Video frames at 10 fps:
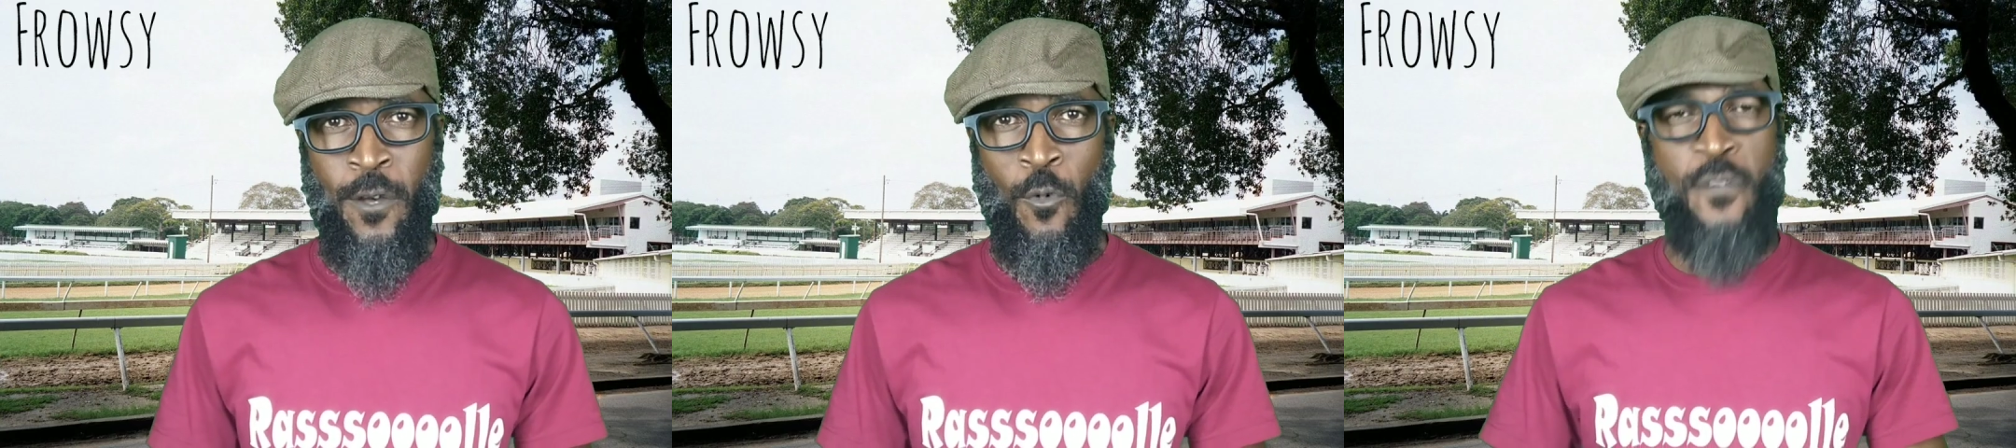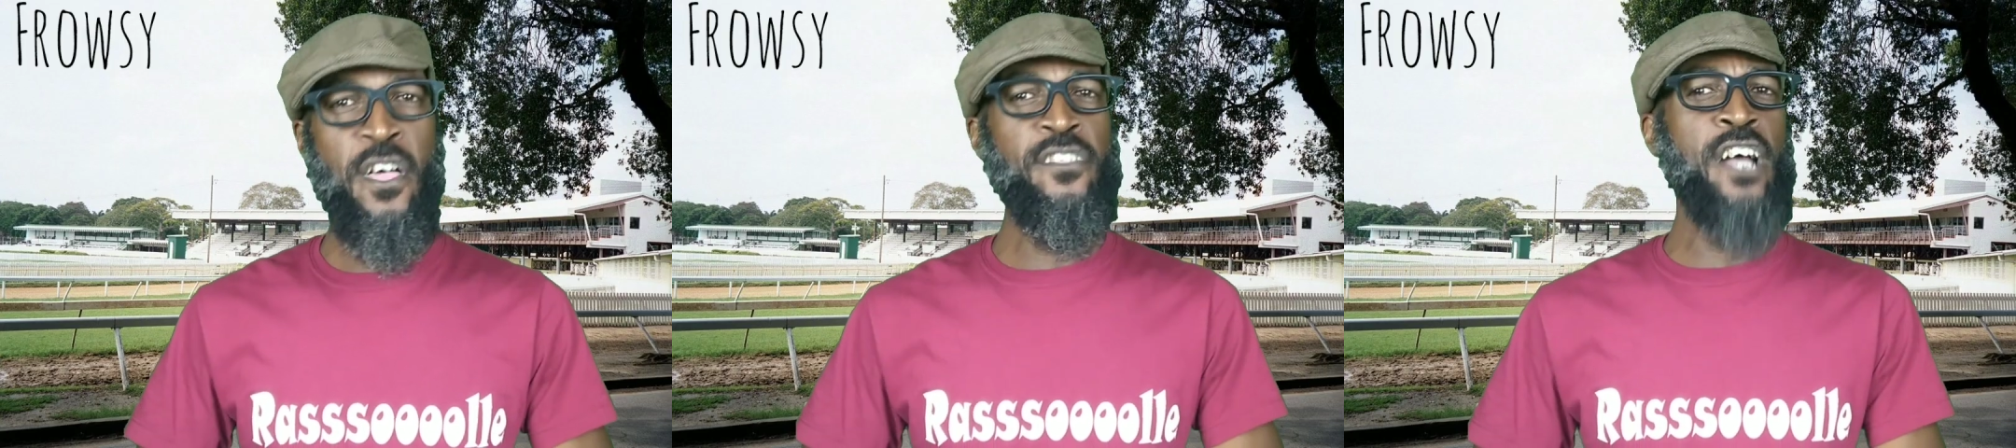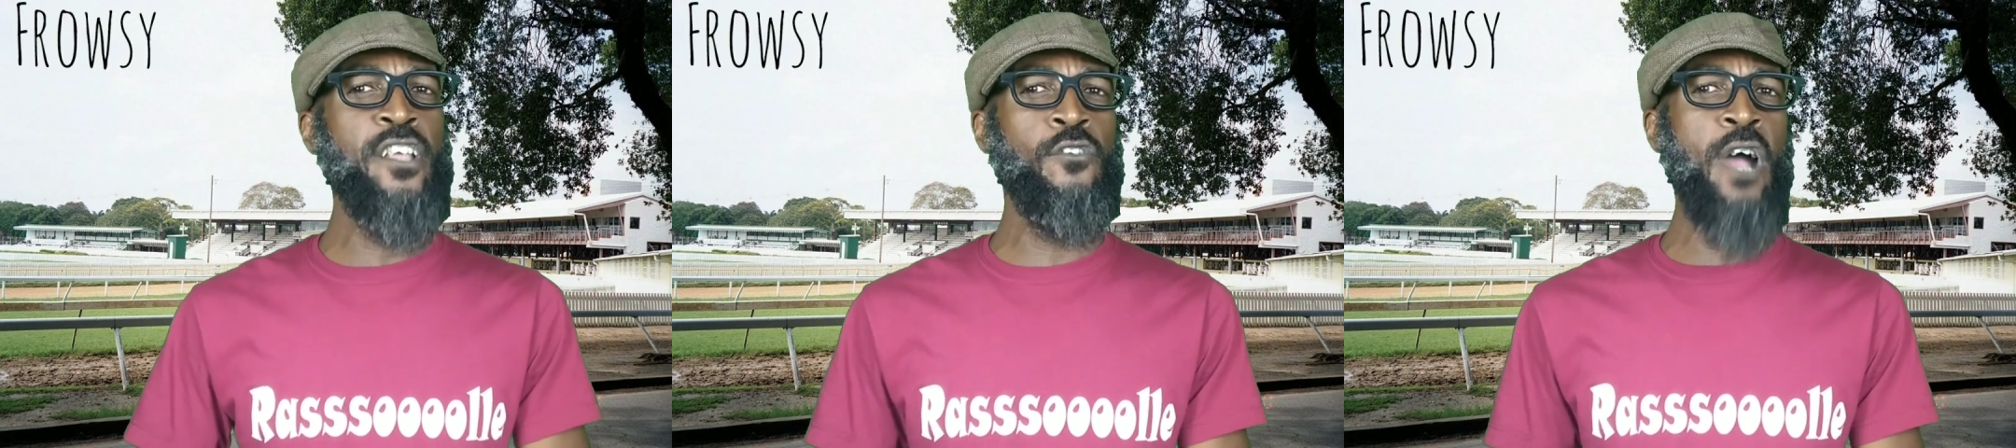With
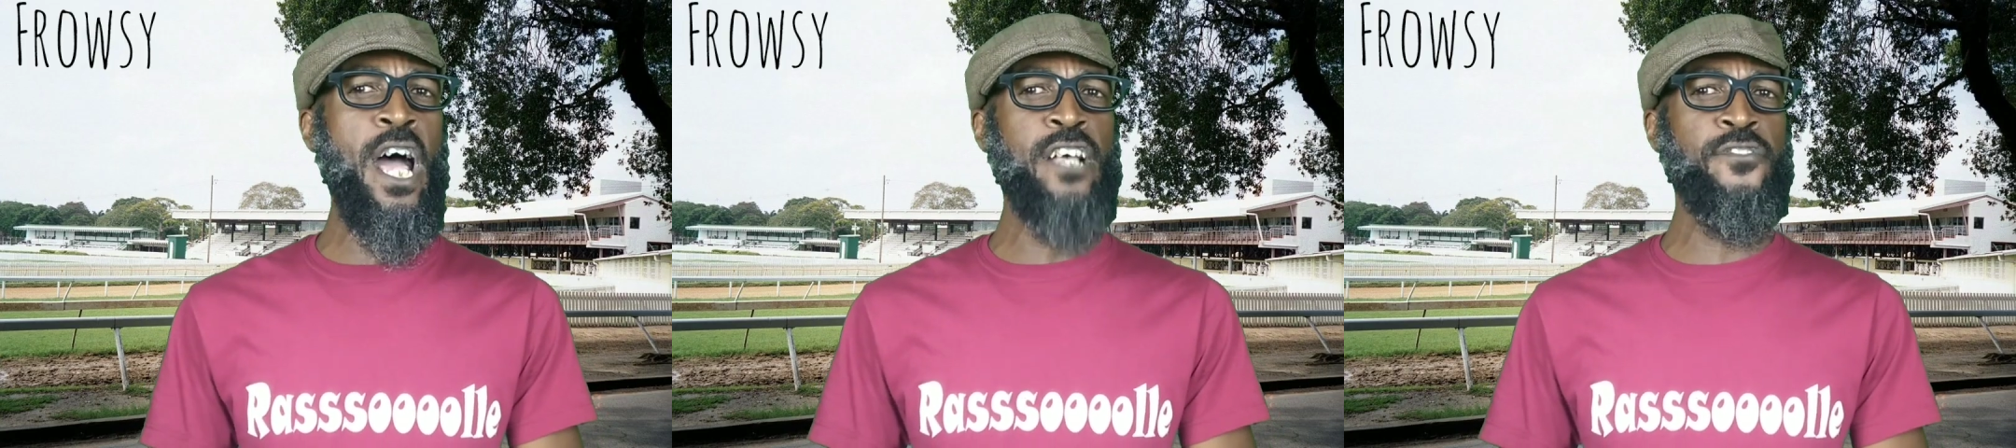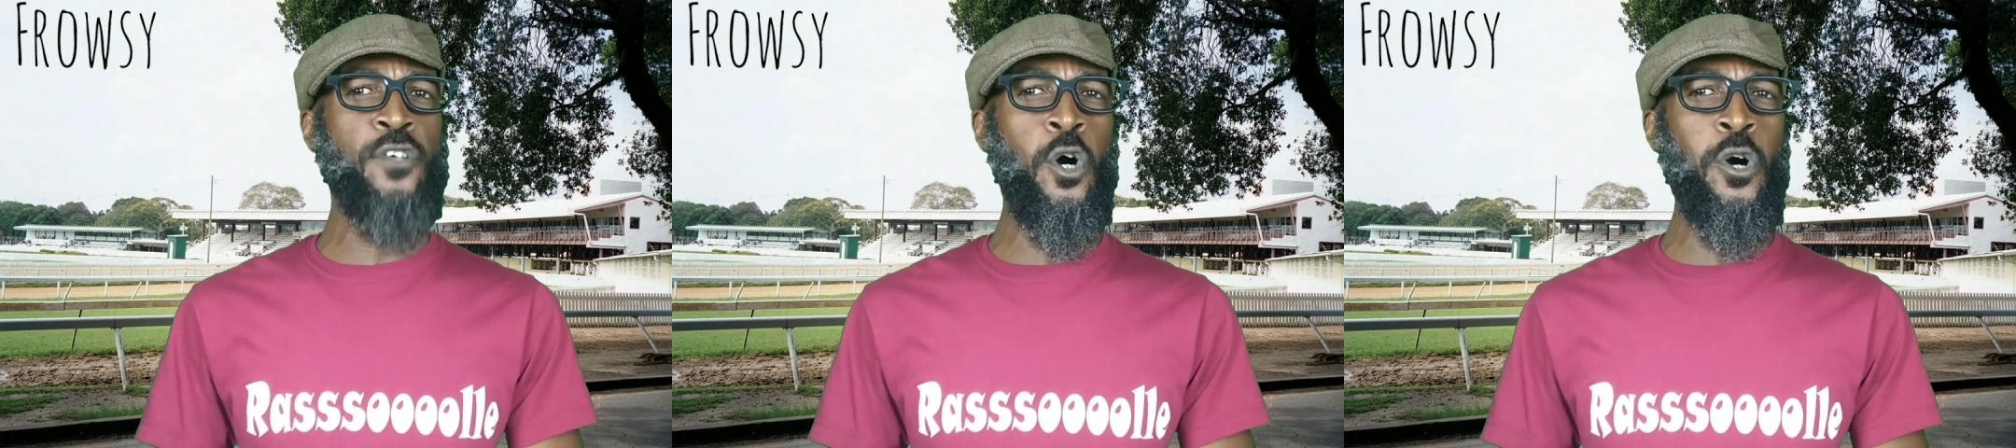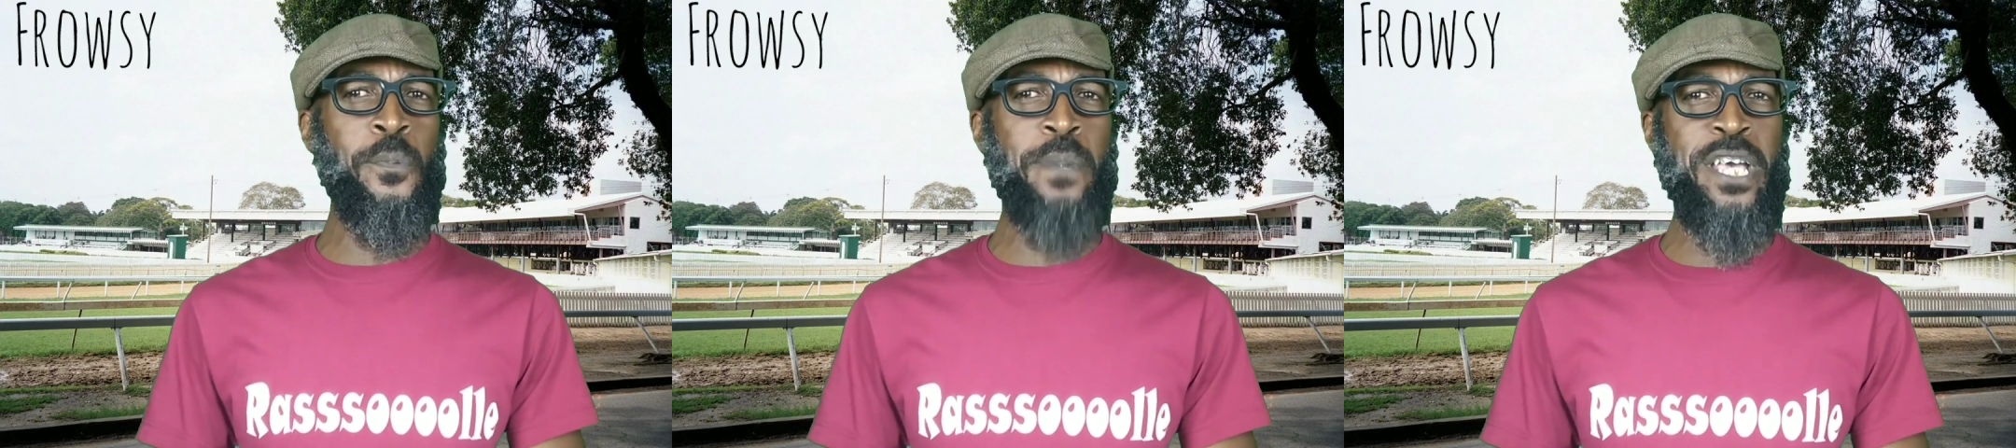another
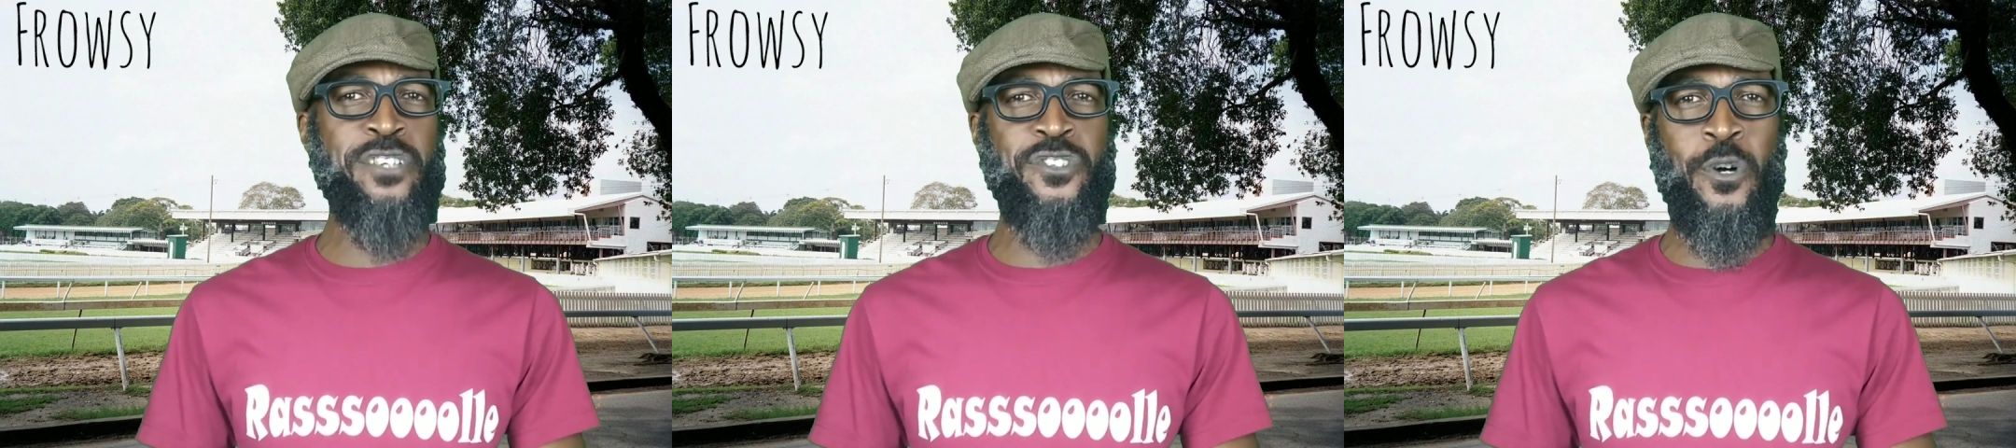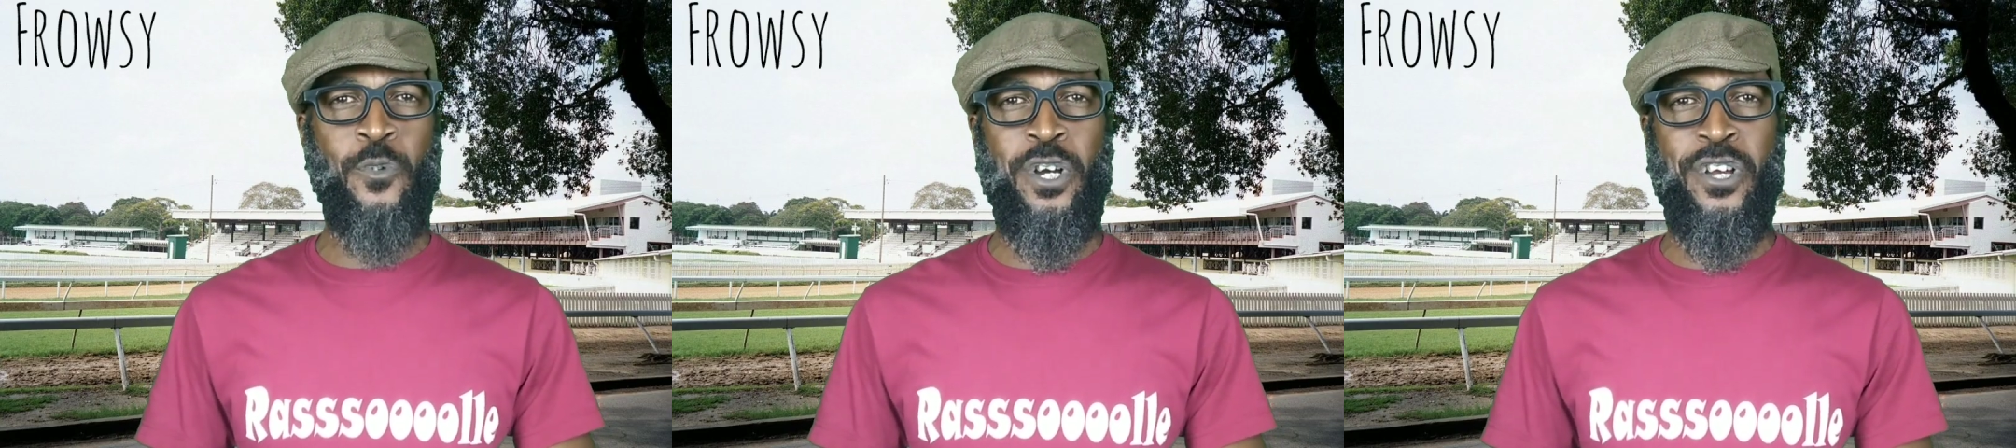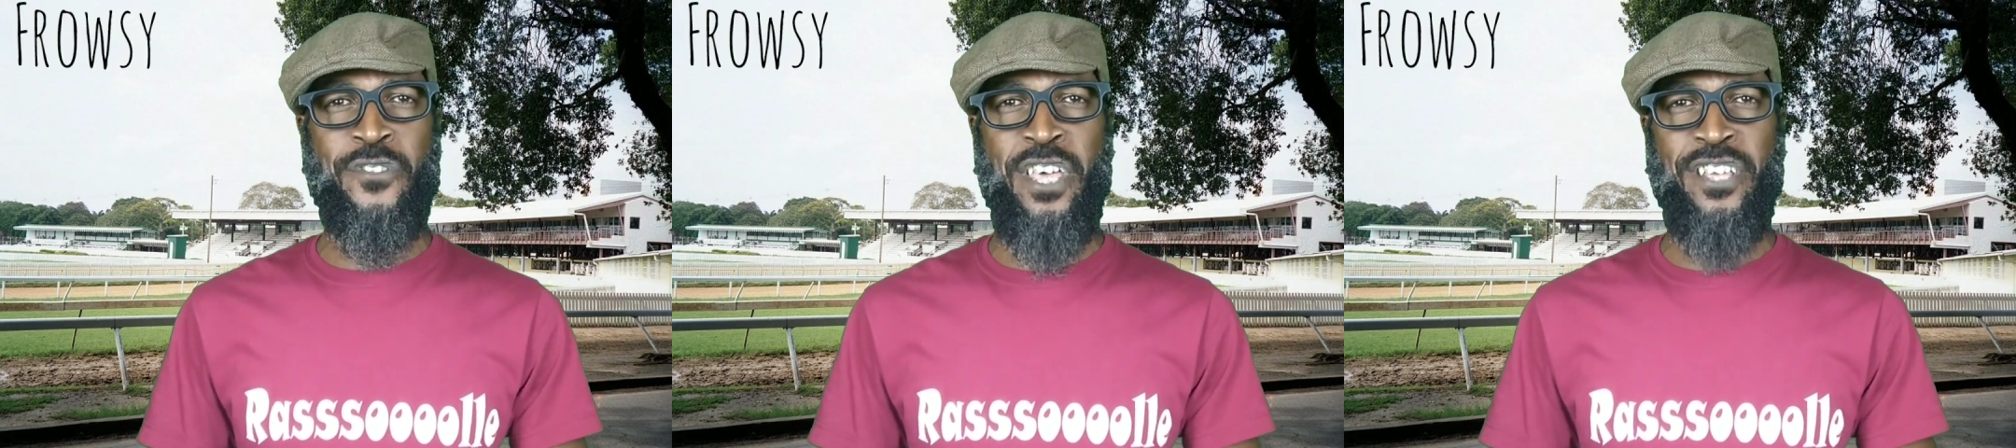Russo Bajan word,